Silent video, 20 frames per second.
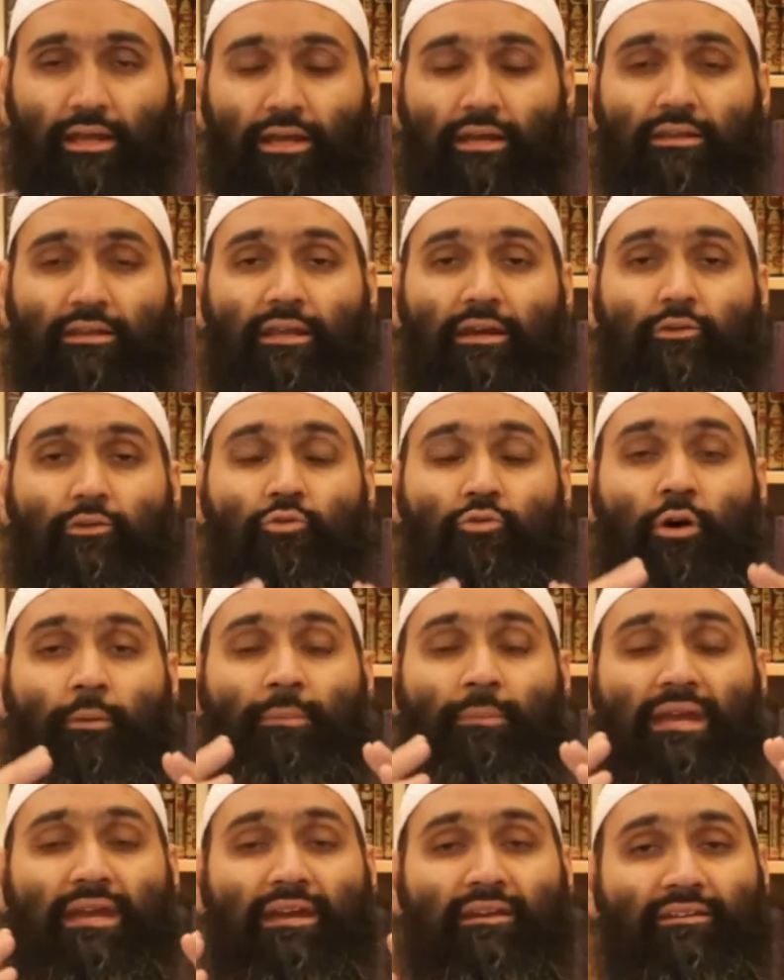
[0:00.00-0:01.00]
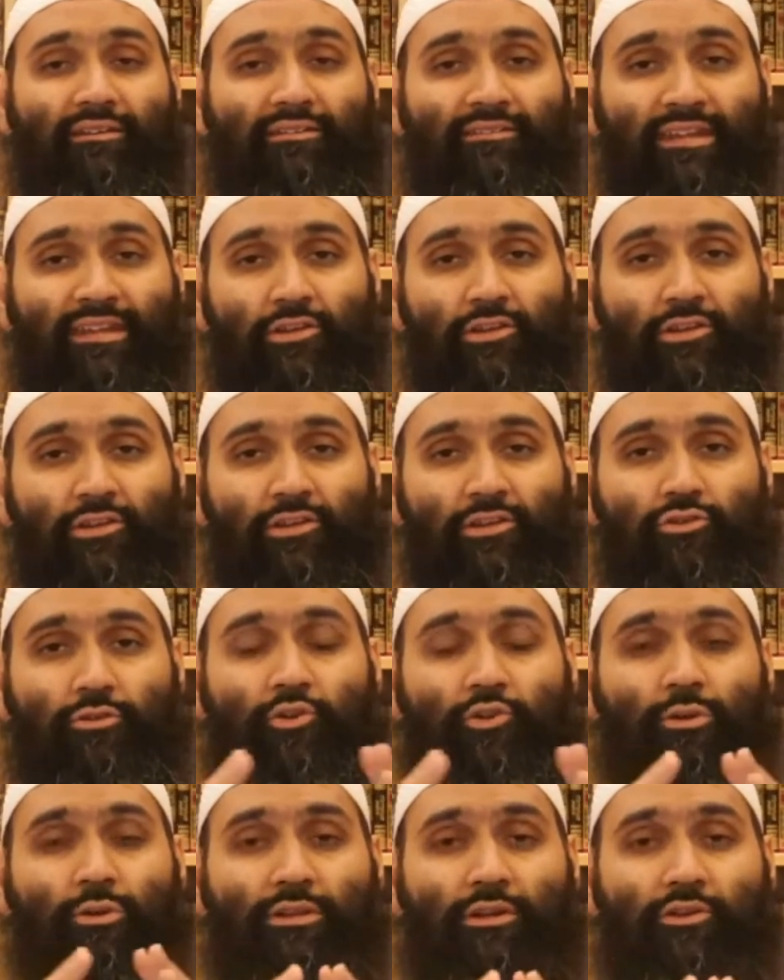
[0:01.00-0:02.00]
they do not make a distinction
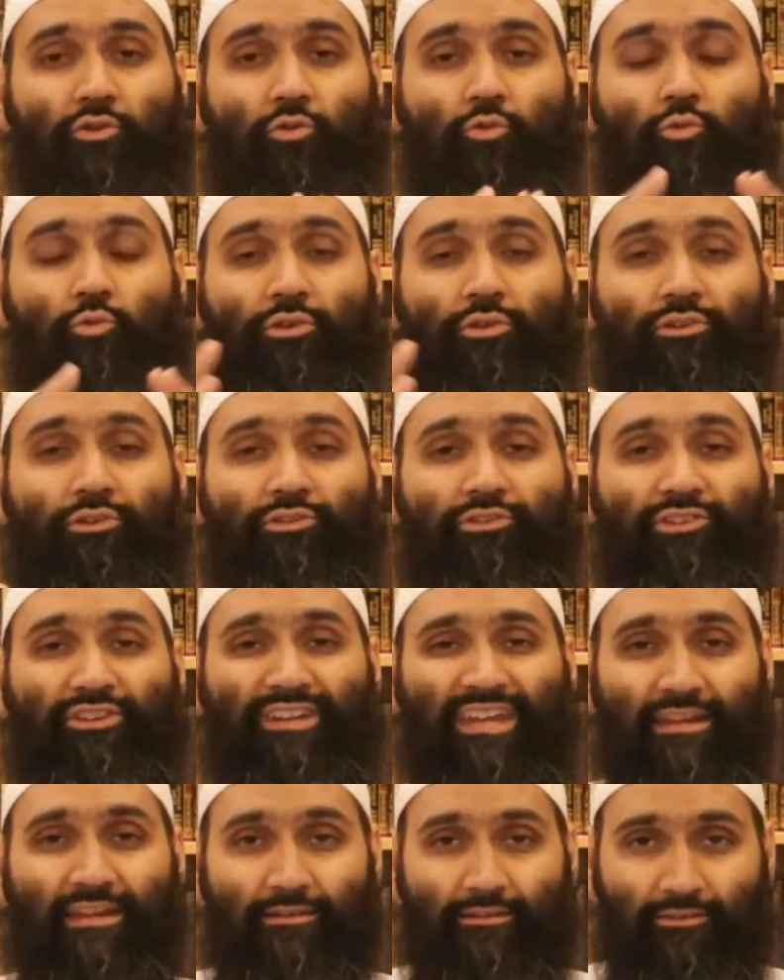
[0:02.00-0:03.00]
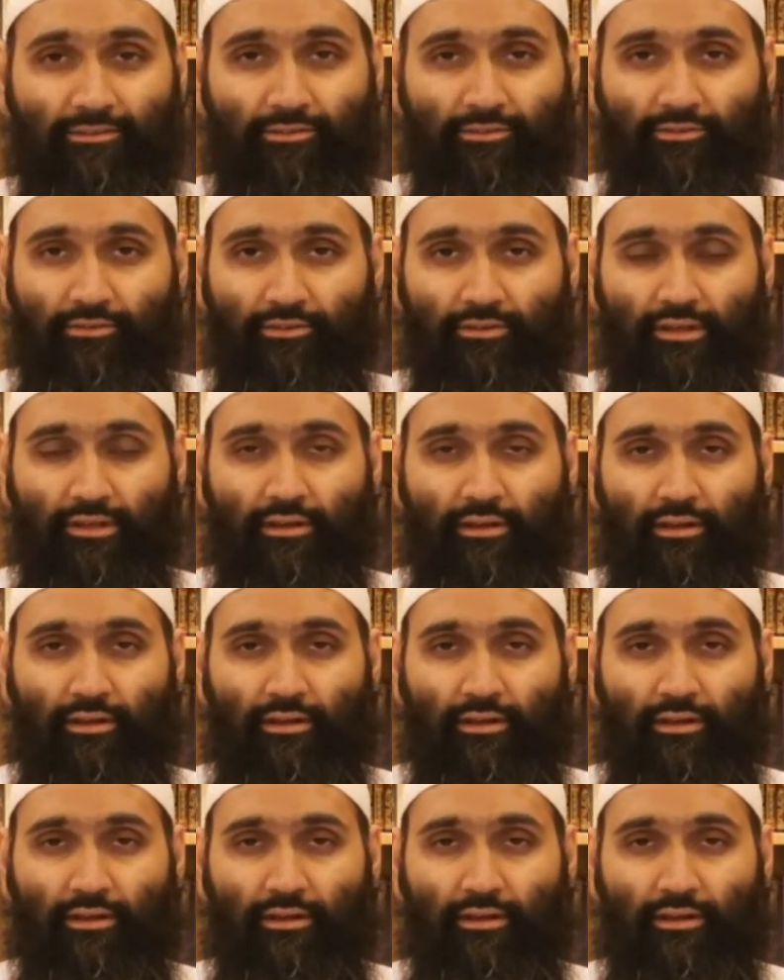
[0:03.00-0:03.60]
between the two states